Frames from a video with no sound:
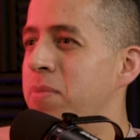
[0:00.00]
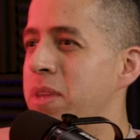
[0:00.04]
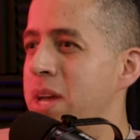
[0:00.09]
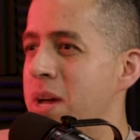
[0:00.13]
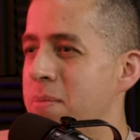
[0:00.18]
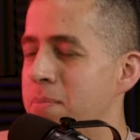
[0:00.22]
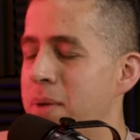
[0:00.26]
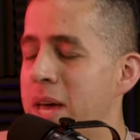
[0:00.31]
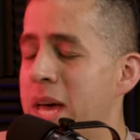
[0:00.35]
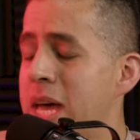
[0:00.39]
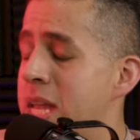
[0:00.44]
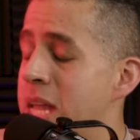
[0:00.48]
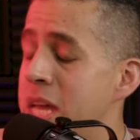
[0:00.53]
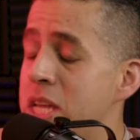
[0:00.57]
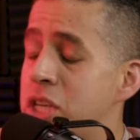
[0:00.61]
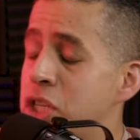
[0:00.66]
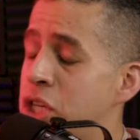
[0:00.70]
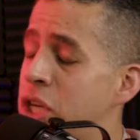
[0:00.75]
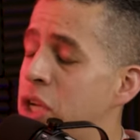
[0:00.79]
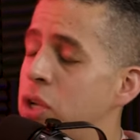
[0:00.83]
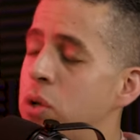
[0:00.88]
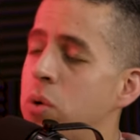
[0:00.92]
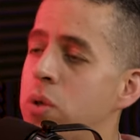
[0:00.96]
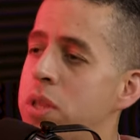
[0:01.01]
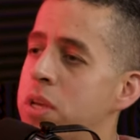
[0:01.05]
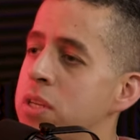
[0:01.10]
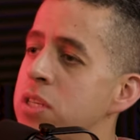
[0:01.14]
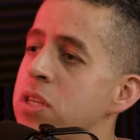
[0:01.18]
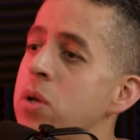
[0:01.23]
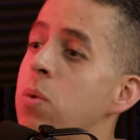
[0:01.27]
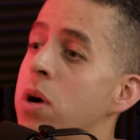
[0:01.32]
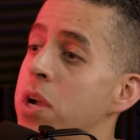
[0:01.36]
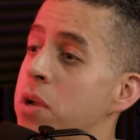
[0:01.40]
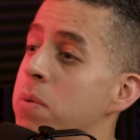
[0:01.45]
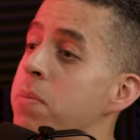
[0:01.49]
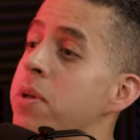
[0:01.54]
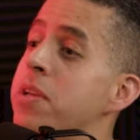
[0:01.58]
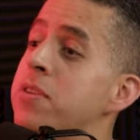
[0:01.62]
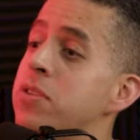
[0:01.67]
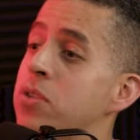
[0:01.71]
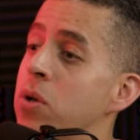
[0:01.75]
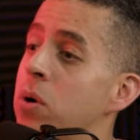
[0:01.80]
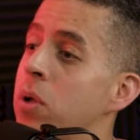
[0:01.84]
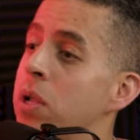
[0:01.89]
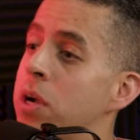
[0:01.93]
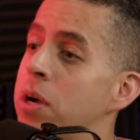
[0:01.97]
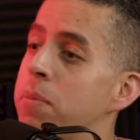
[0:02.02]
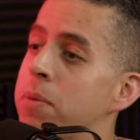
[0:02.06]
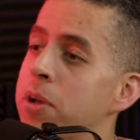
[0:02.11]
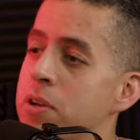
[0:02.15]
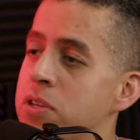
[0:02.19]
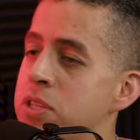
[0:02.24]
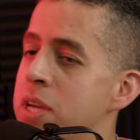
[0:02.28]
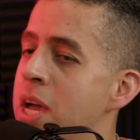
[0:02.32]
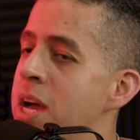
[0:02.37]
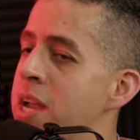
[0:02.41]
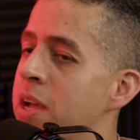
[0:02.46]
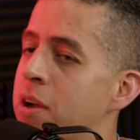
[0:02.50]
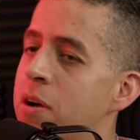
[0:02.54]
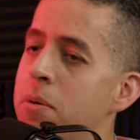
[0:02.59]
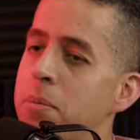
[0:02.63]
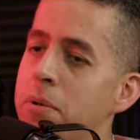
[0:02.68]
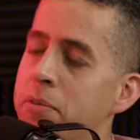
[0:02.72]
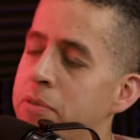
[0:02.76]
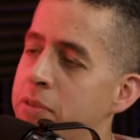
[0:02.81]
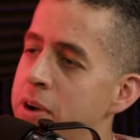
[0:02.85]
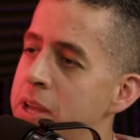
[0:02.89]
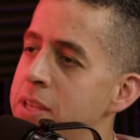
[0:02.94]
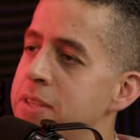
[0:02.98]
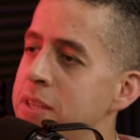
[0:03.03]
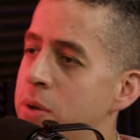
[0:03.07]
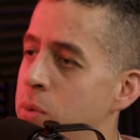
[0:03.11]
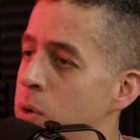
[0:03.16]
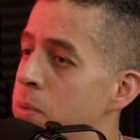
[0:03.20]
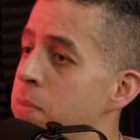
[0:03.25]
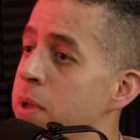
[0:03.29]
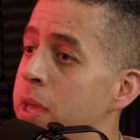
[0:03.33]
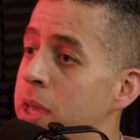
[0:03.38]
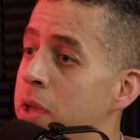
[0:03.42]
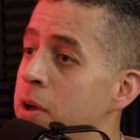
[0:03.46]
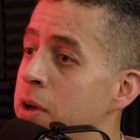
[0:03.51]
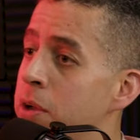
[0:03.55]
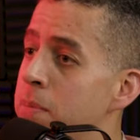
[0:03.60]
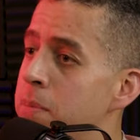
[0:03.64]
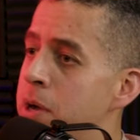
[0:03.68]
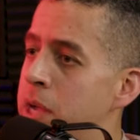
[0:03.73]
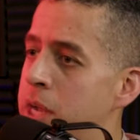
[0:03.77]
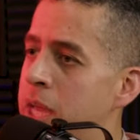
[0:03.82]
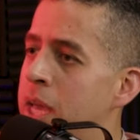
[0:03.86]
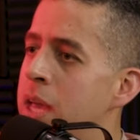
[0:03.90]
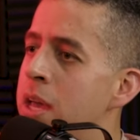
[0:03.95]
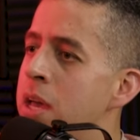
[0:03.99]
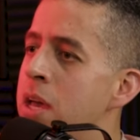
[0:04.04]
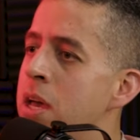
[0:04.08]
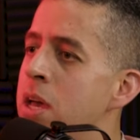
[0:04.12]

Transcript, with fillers: Yep, and she knew that she wanted to be in solar because she had a couple of friends that were making good money.